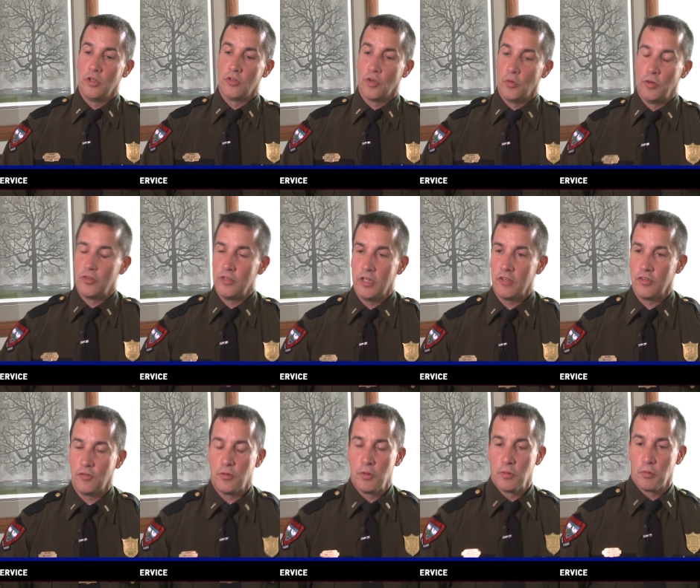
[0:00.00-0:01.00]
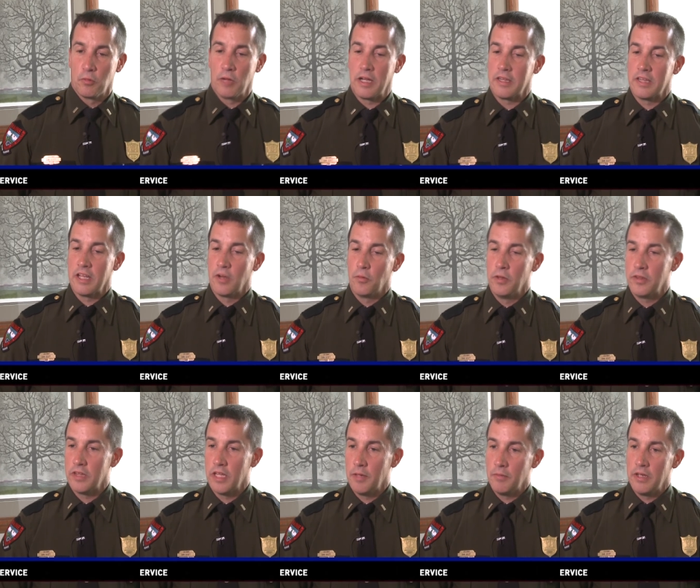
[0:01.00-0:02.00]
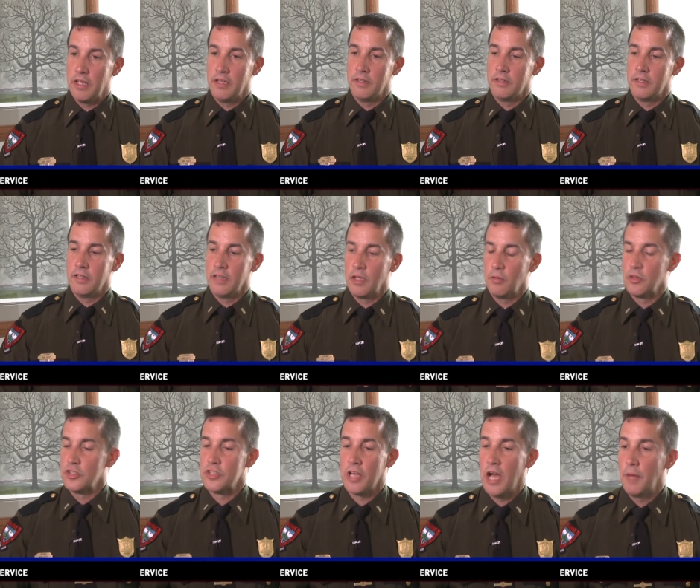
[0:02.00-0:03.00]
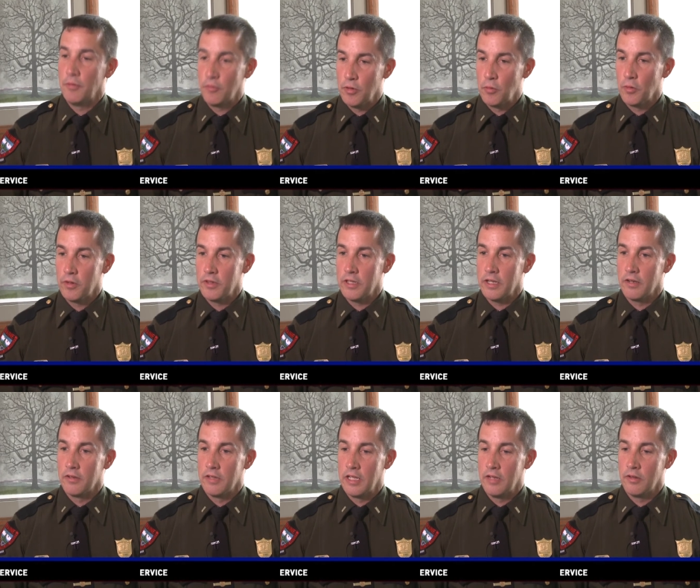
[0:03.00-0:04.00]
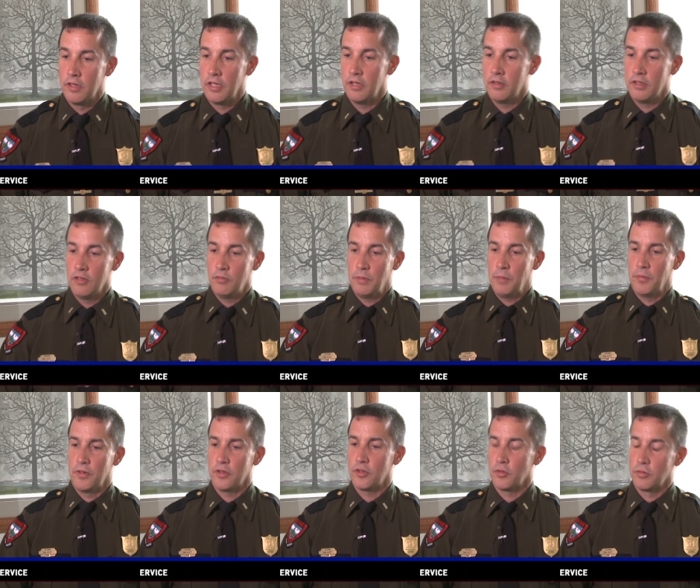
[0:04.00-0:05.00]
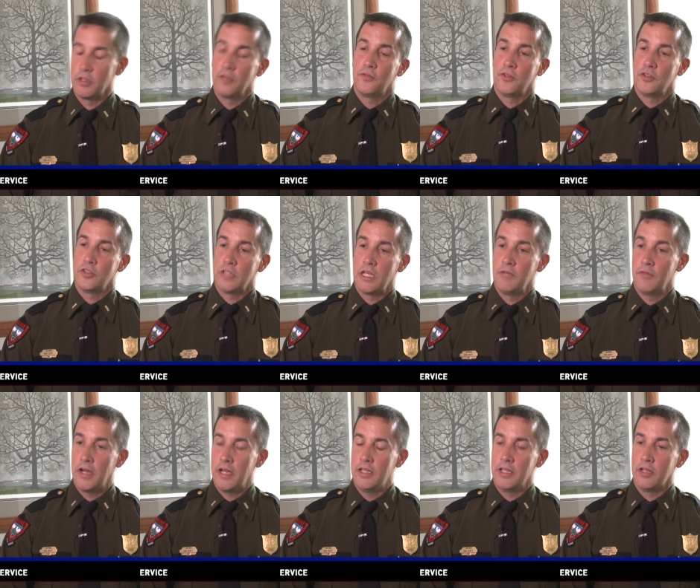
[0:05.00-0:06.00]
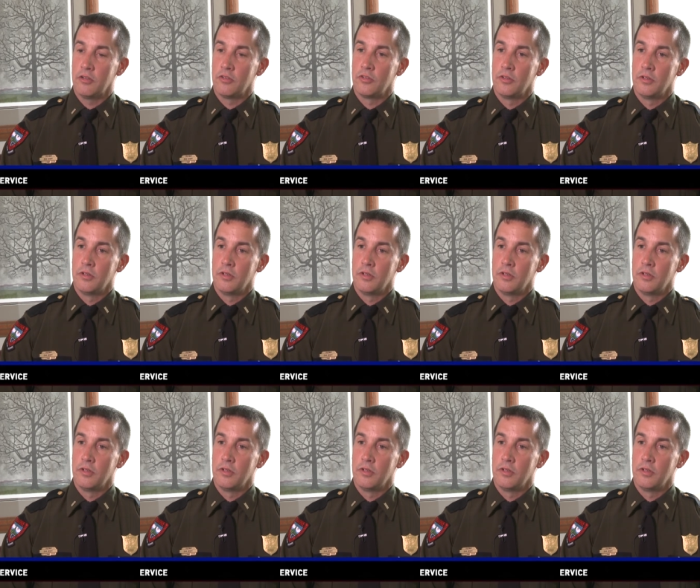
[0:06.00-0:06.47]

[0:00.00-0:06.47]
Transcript: So it wasn't as if we were right there with them and, and they would stop if we weren't there. They, they, these people are career fishing game violators.